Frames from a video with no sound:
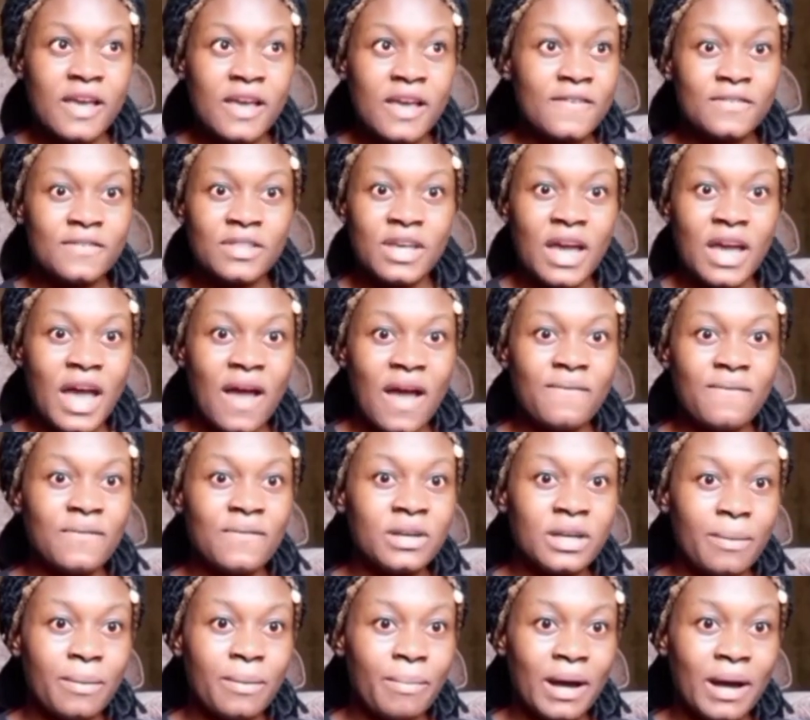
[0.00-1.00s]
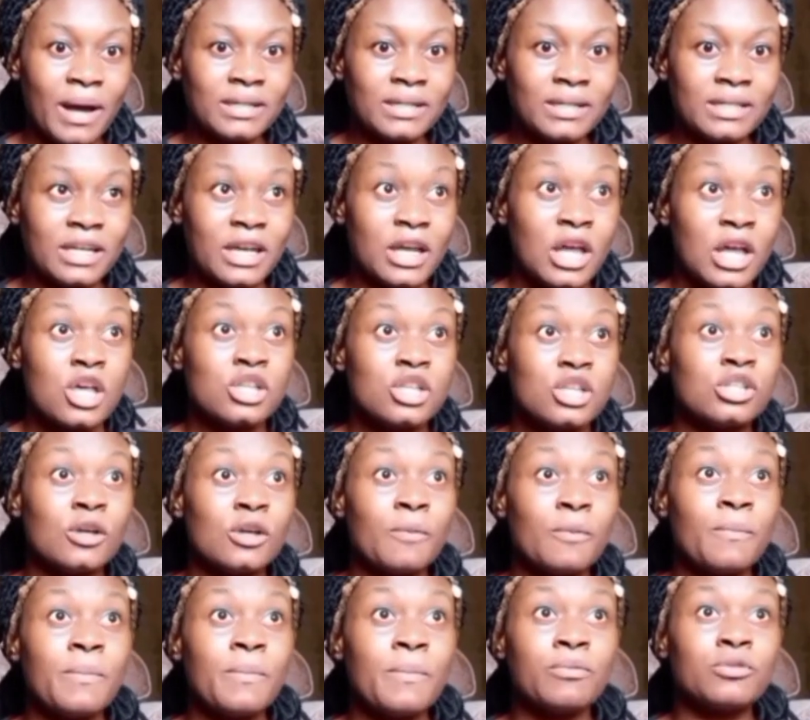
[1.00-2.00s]
if they're having a bad day.
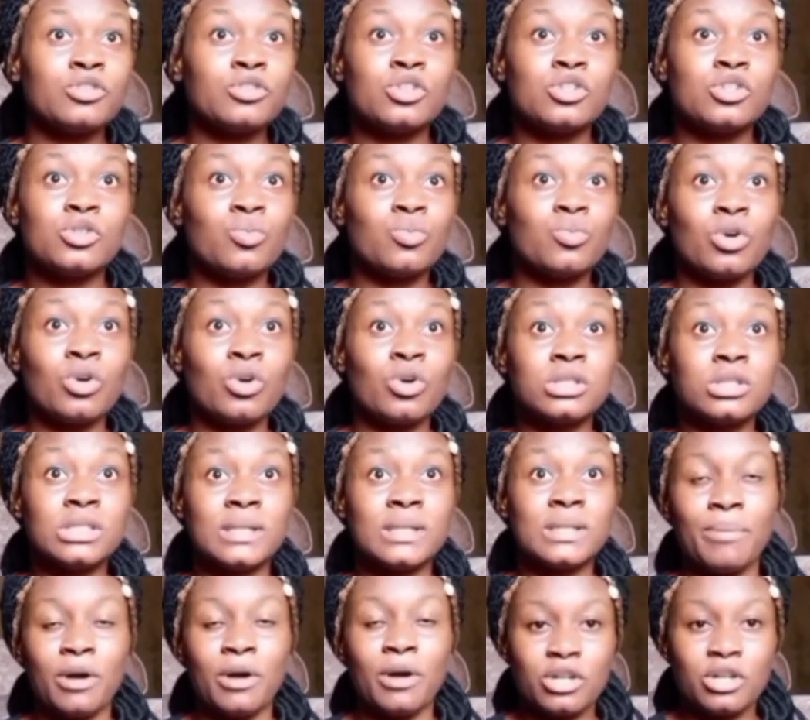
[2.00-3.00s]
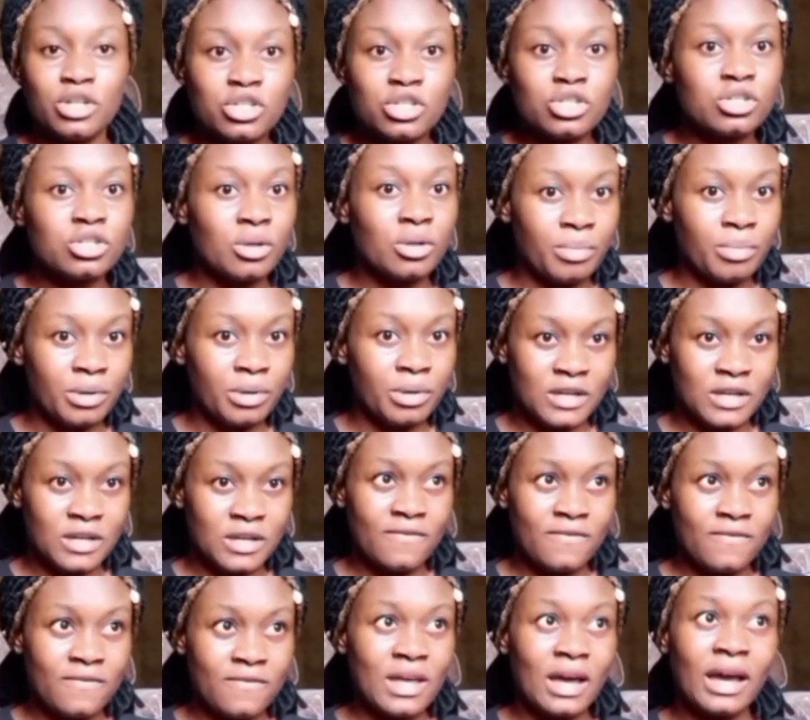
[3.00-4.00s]
Some people just want to punish somebody.
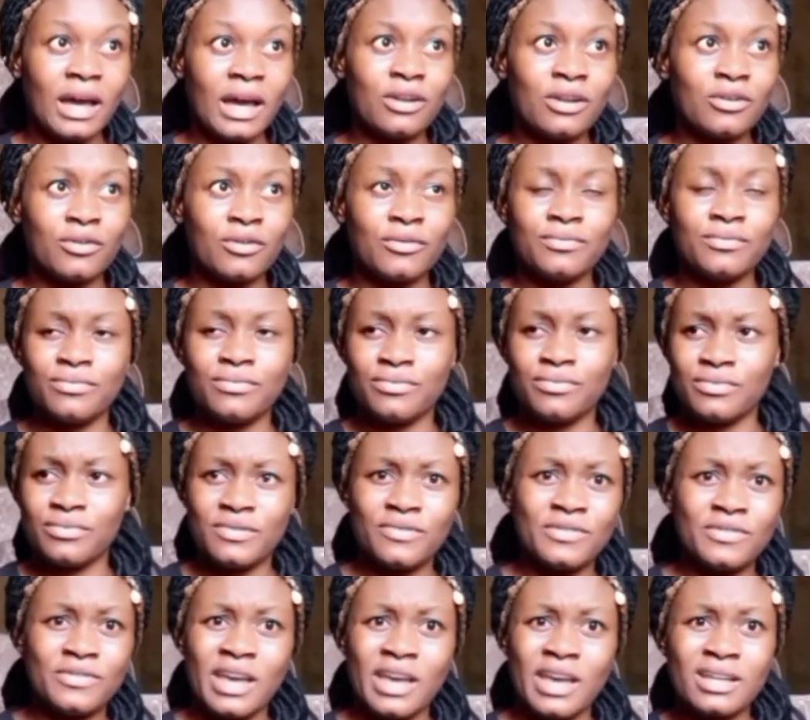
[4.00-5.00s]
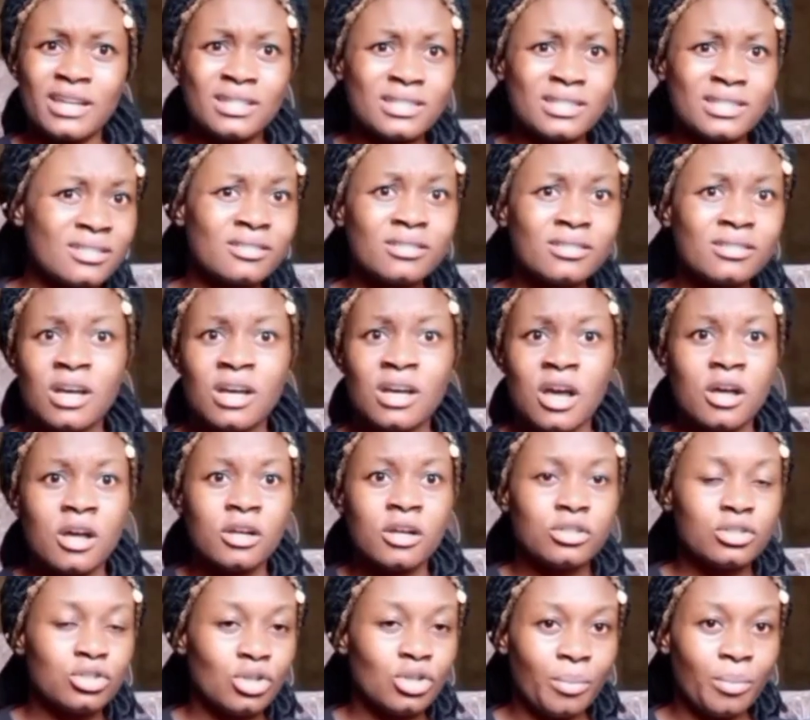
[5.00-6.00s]
If they're kind of, if they're into
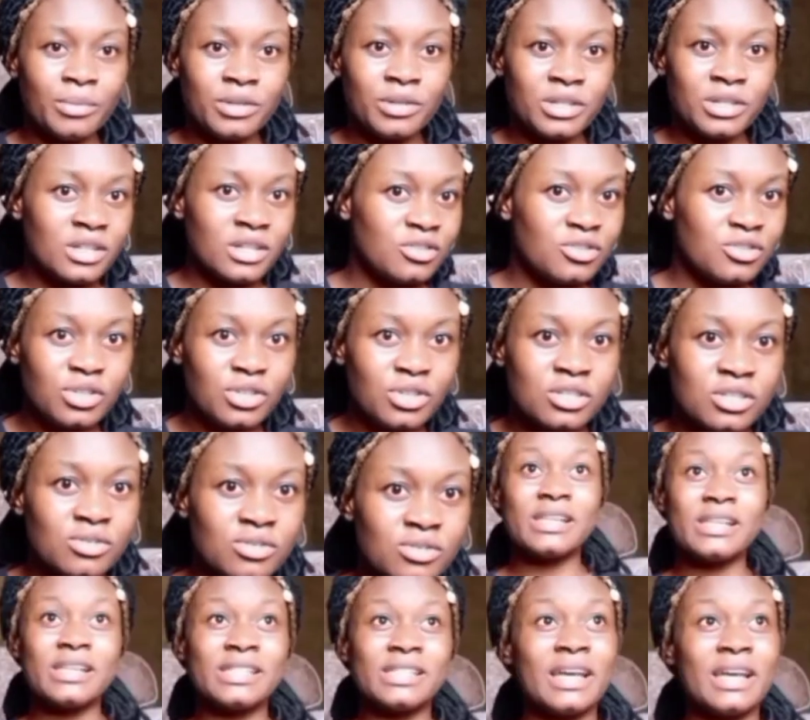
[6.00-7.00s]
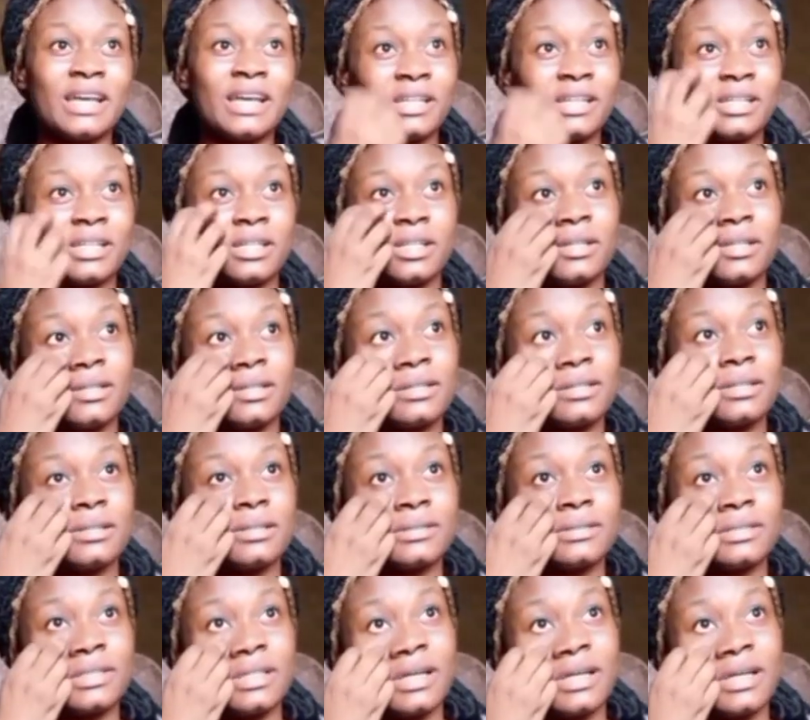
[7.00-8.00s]
dominatrix, it's like,
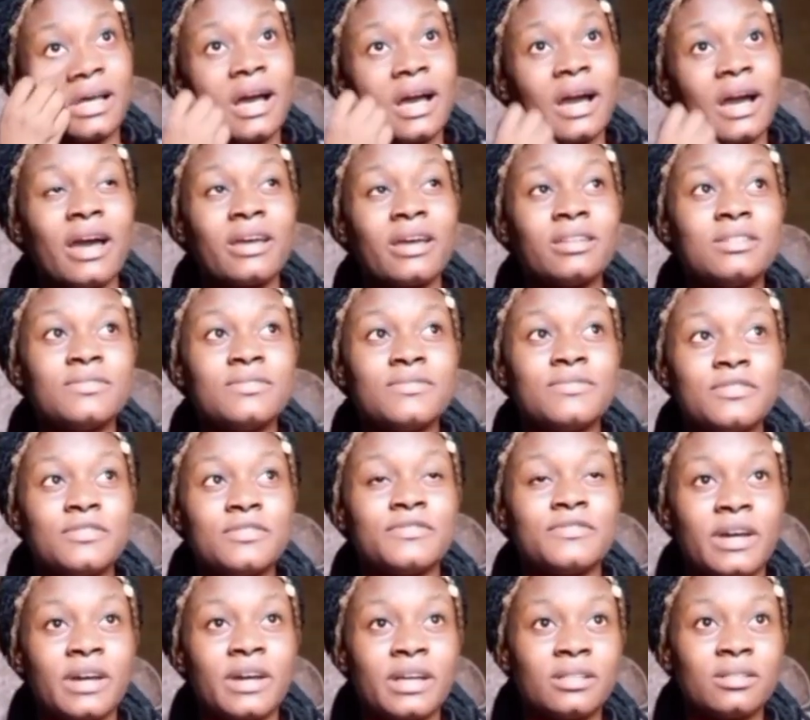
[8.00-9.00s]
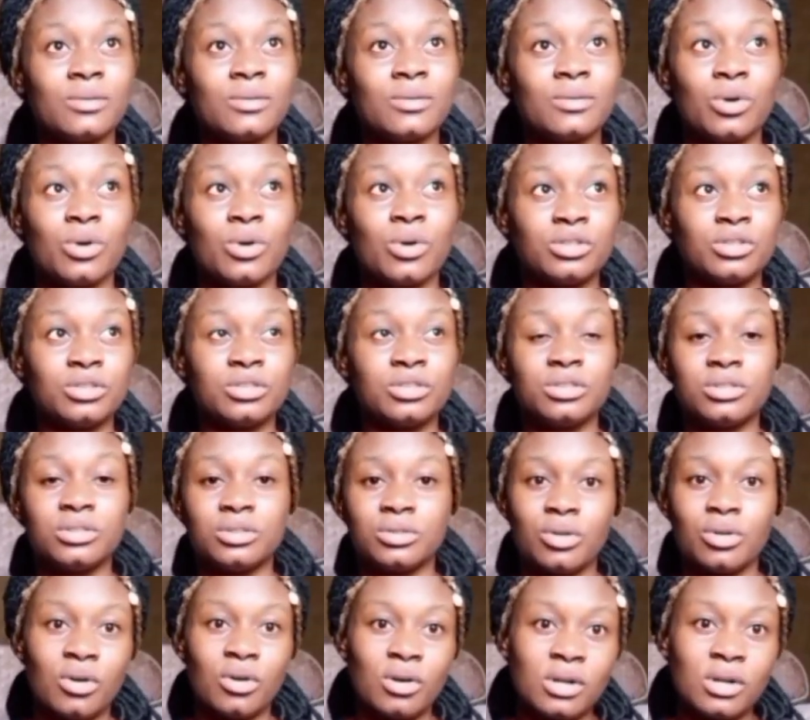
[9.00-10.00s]
I can't even find words
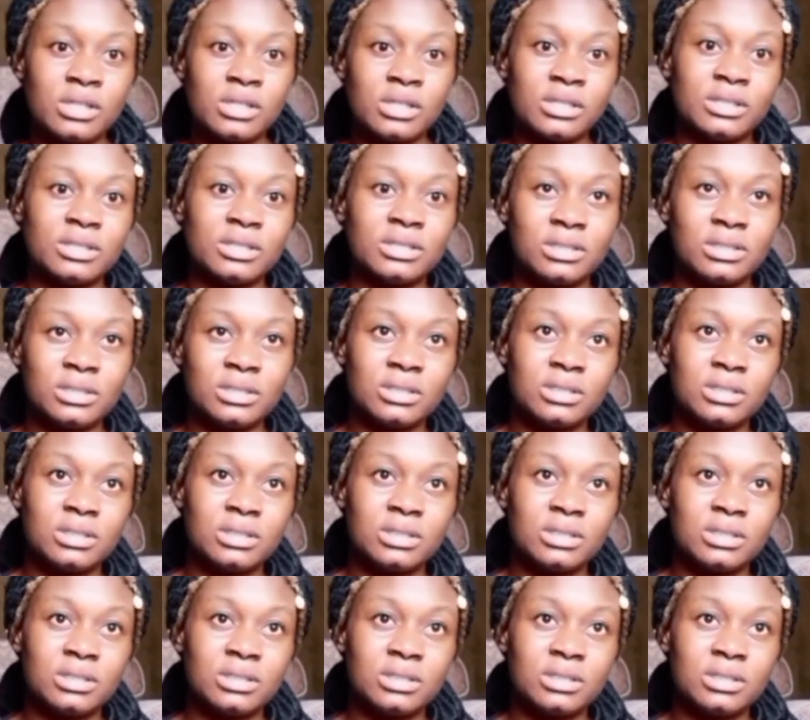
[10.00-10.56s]
to call it.